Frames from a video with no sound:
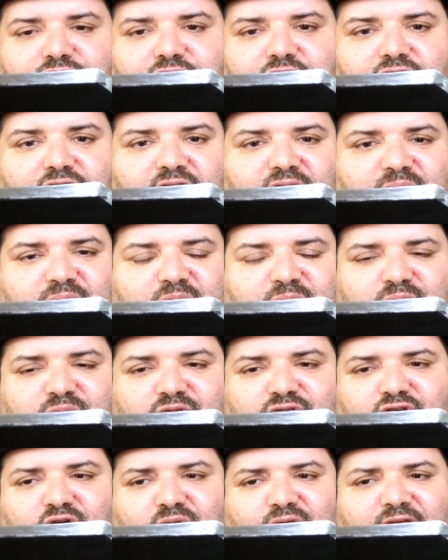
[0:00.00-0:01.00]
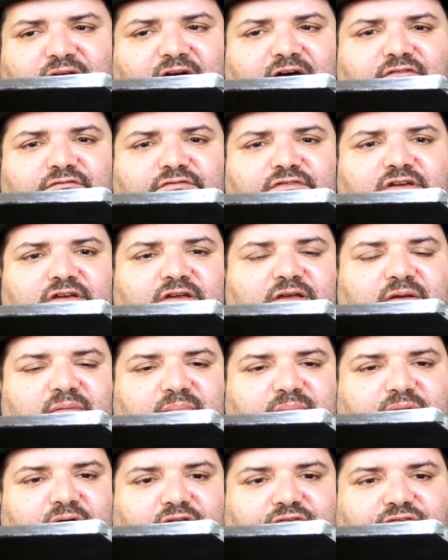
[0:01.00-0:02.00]
You know, a lot of people don't have
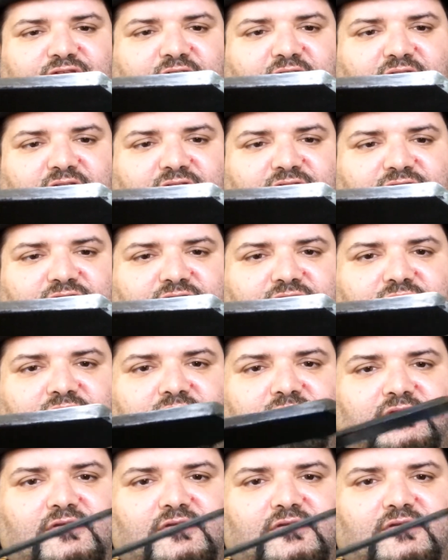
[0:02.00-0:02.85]
belt sanders,